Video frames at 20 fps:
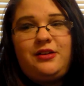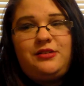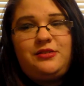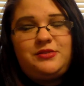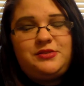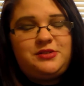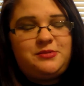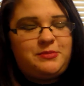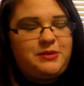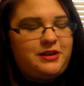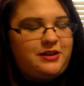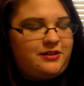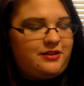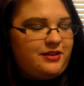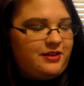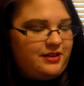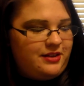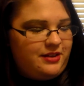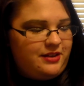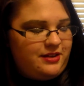color to my
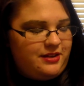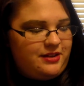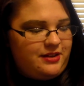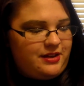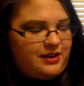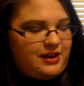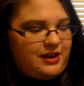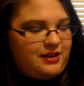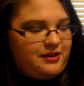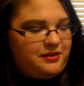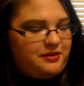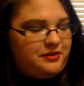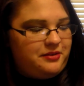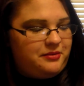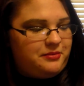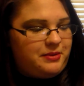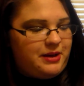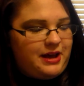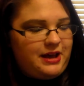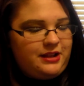
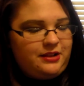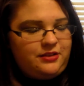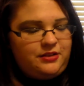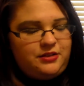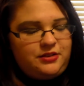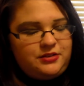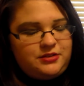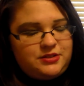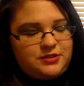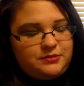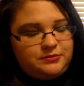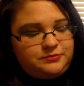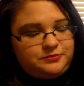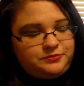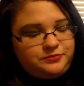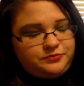um, eye looks